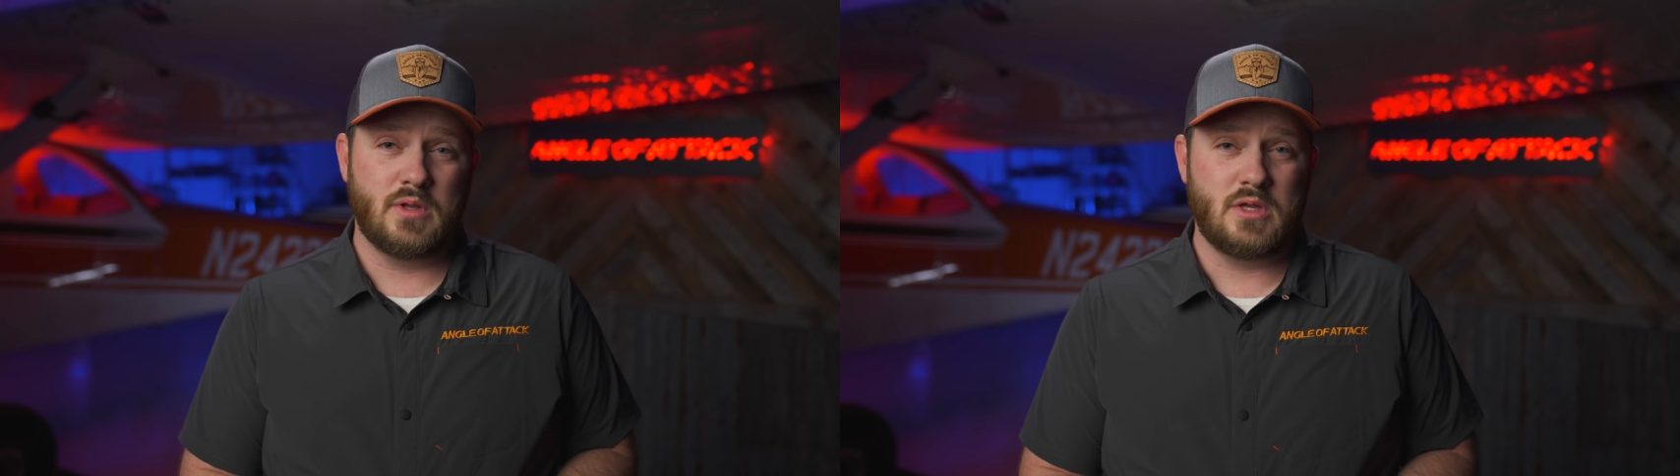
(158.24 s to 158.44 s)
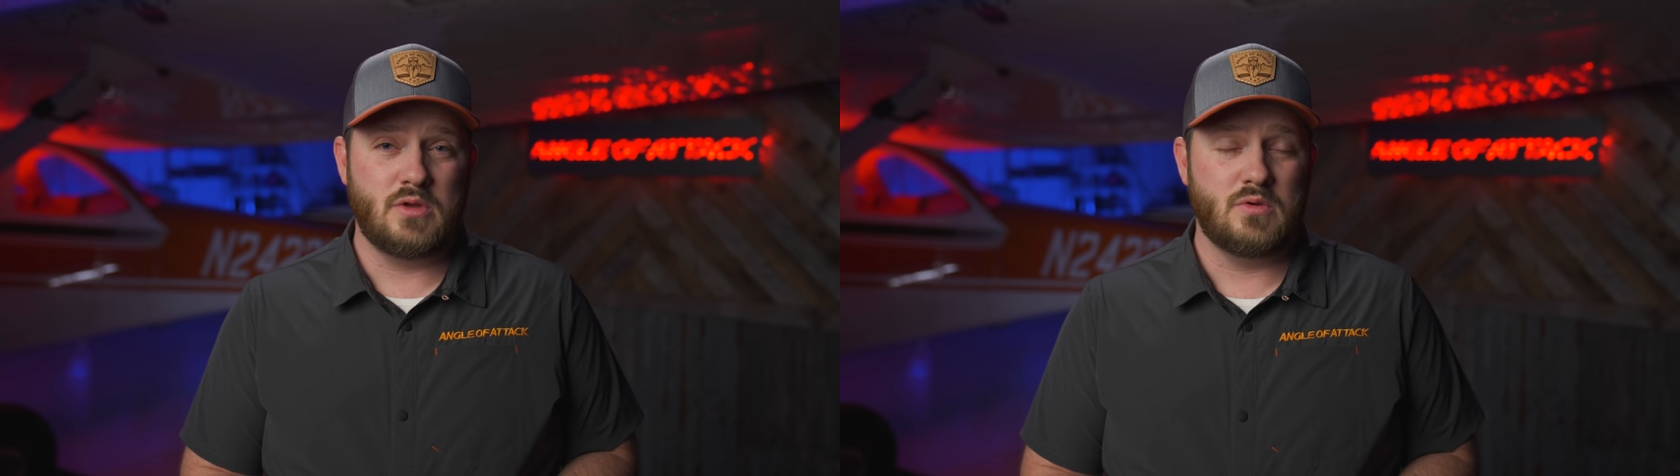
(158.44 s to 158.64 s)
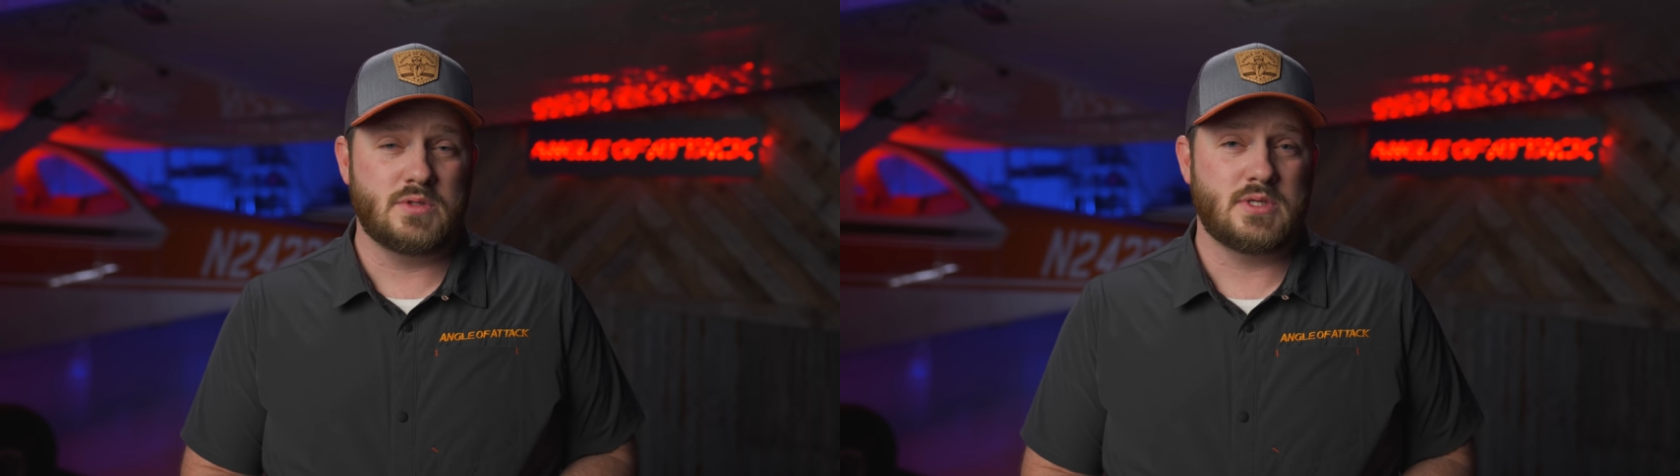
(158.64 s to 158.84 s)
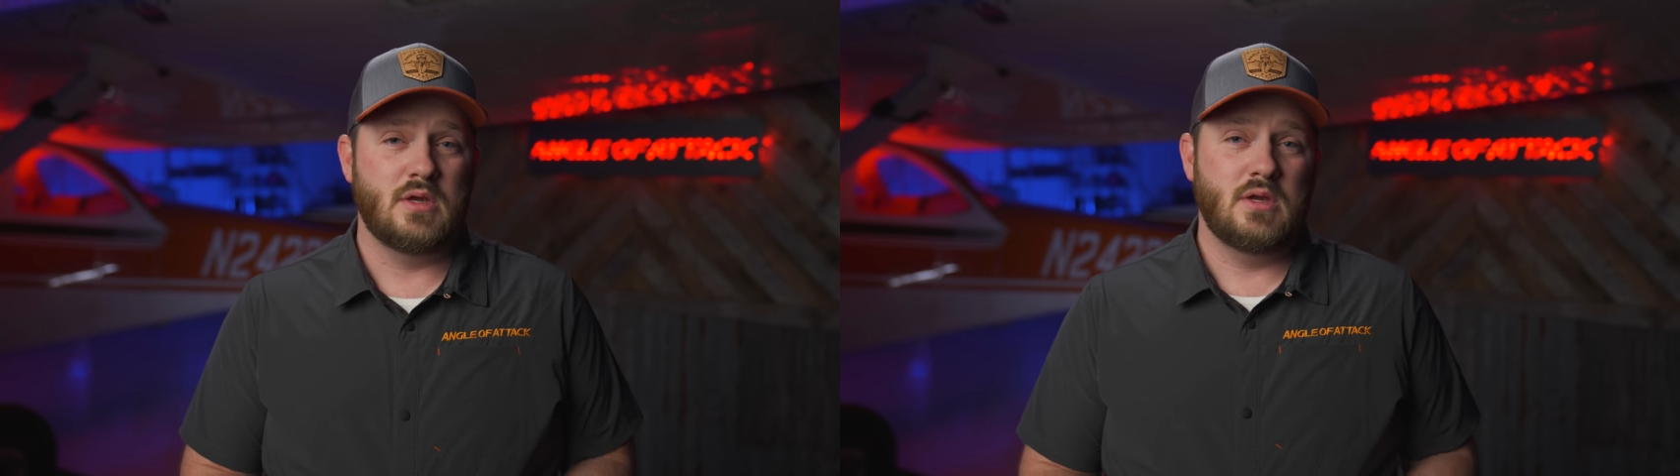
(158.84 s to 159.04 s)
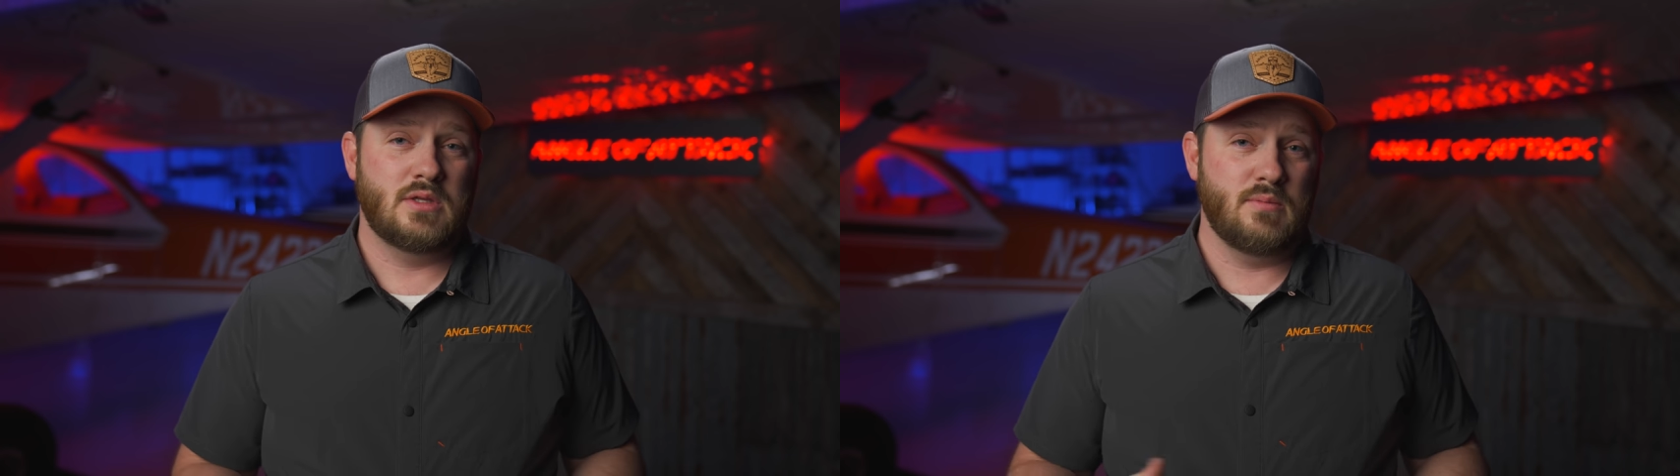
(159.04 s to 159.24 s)
to use
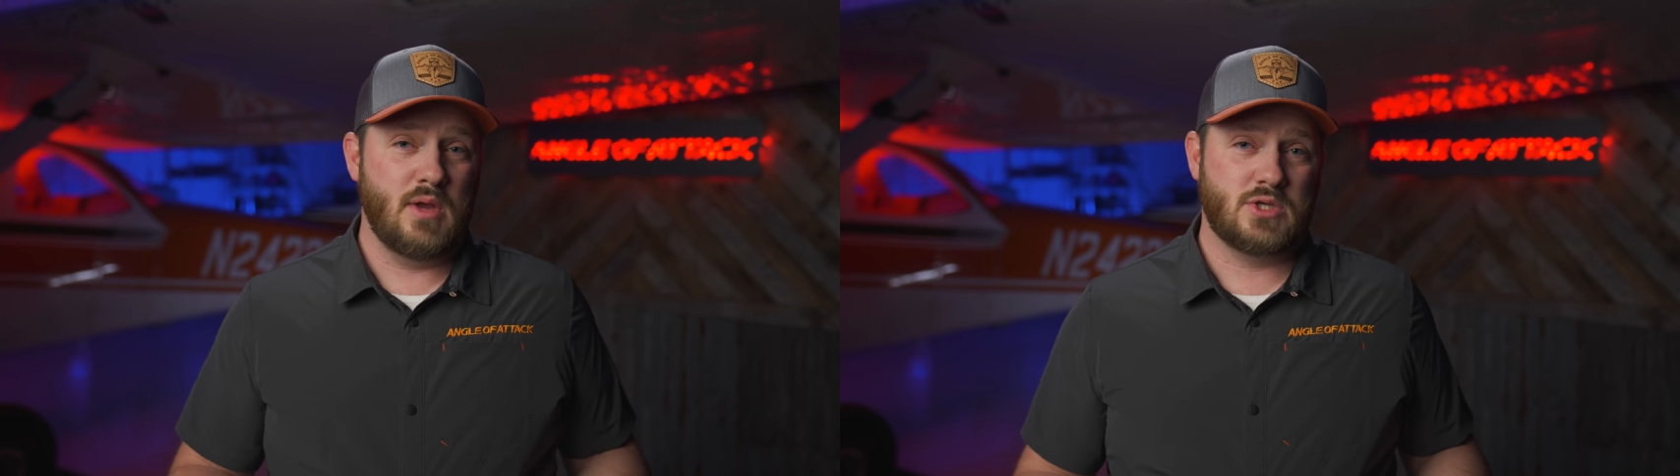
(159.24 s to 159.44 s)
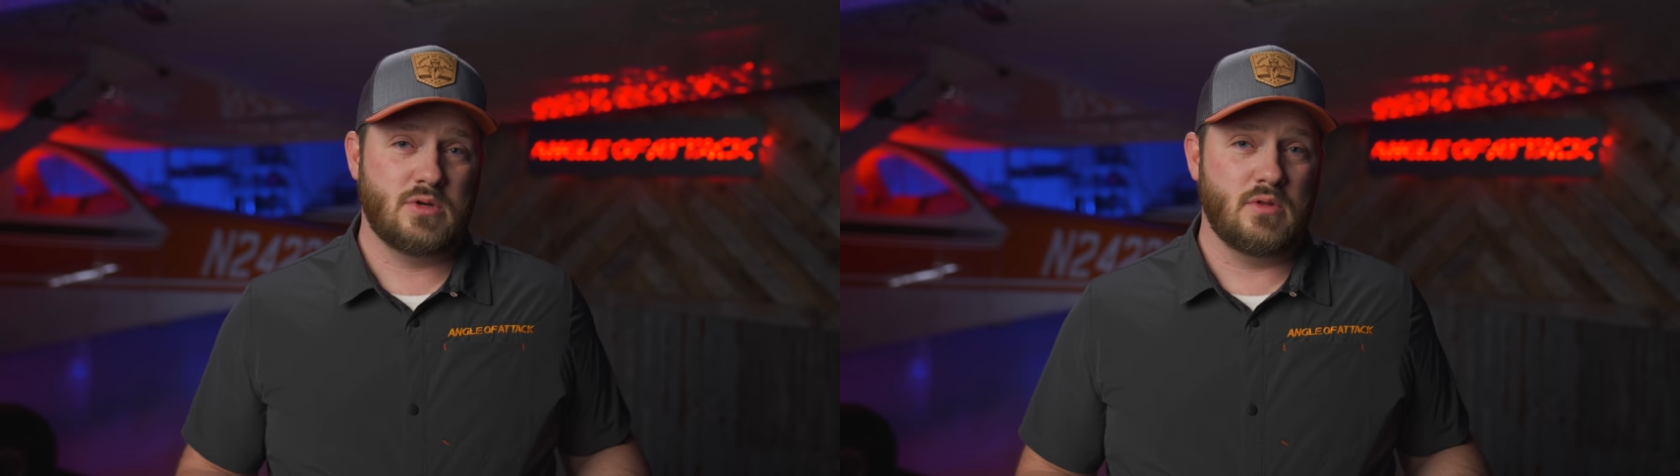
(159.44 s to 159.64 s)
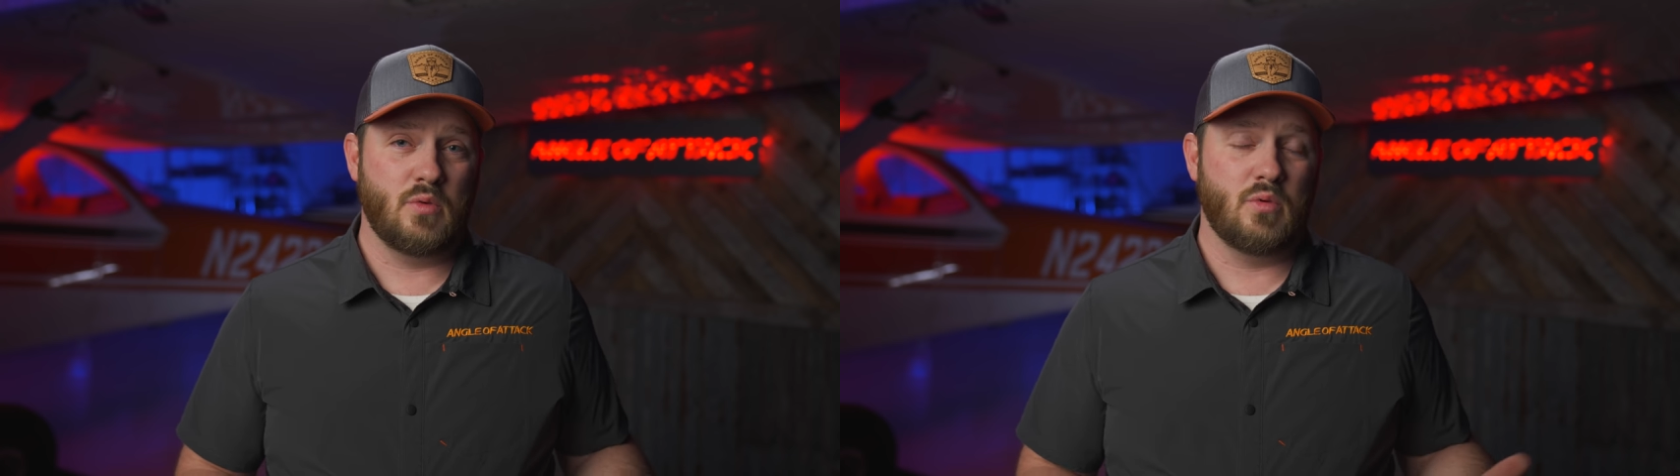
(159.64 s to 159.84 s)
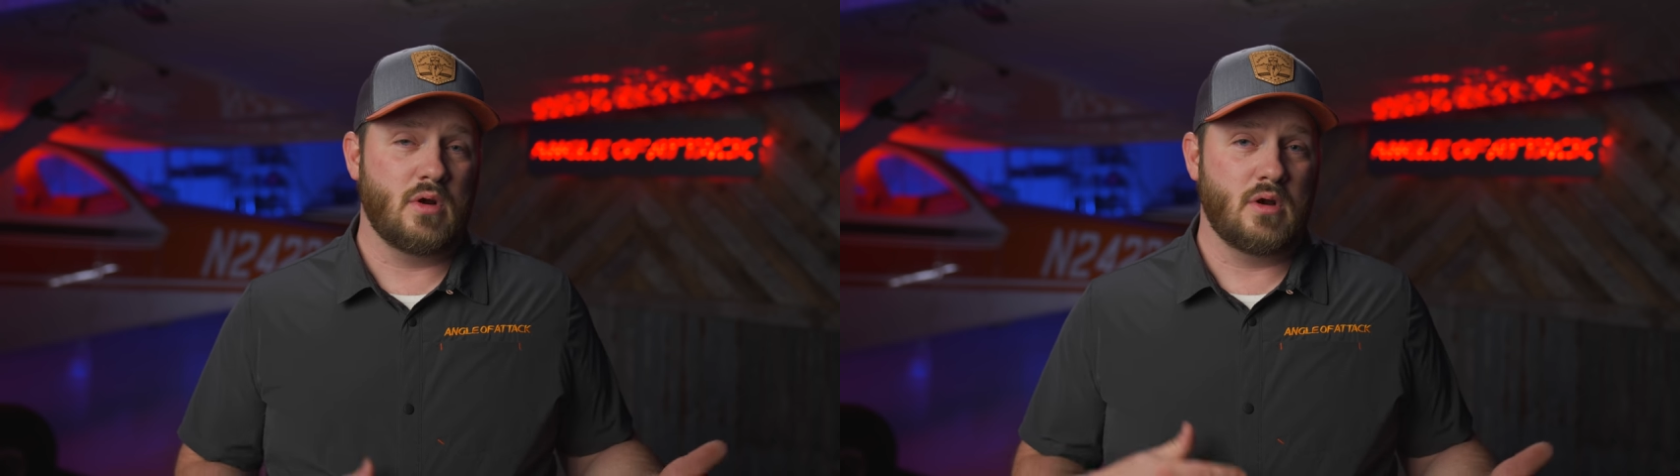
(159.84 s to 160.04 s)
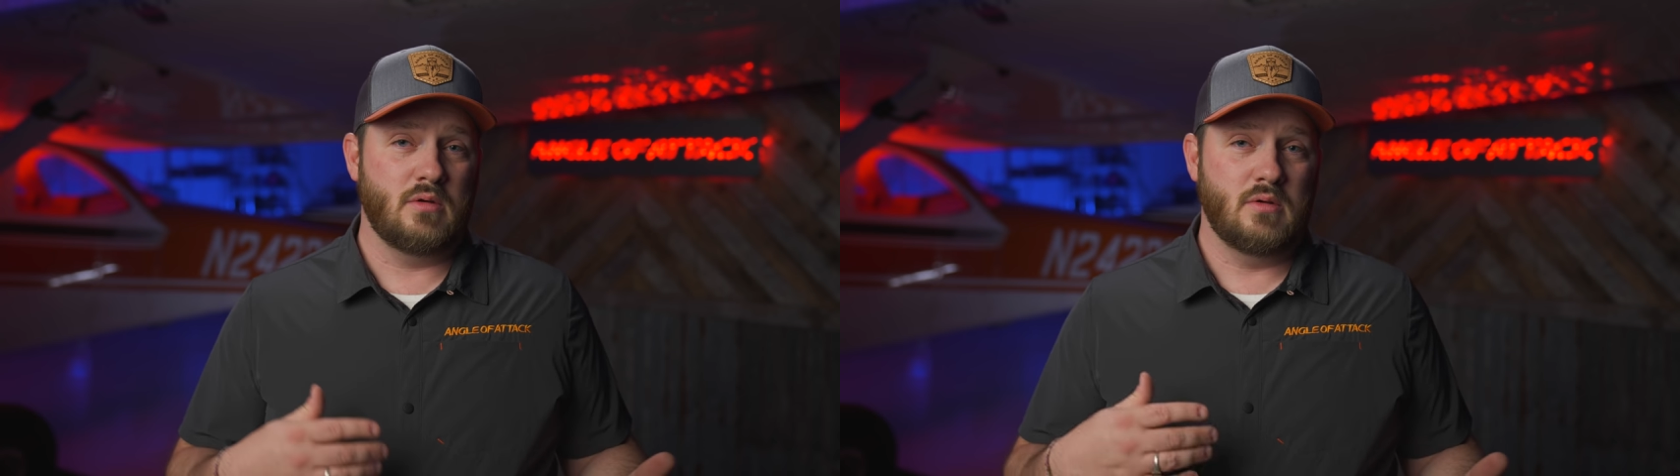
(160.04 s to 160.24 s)
to make sure that
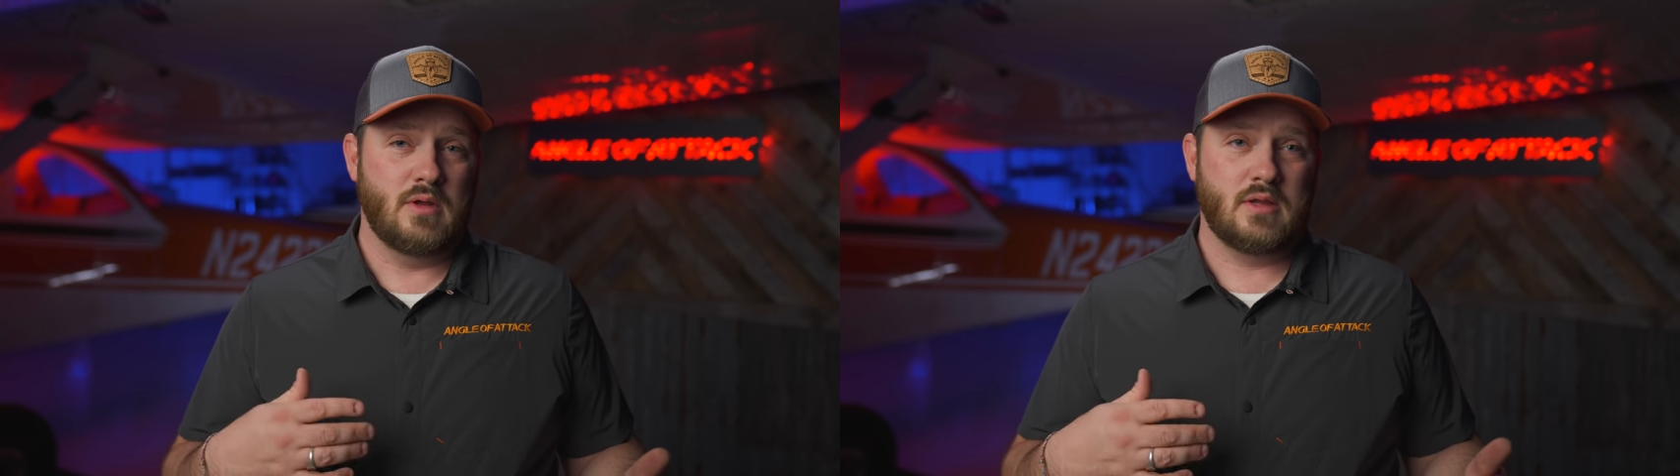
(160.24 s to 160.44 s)
we're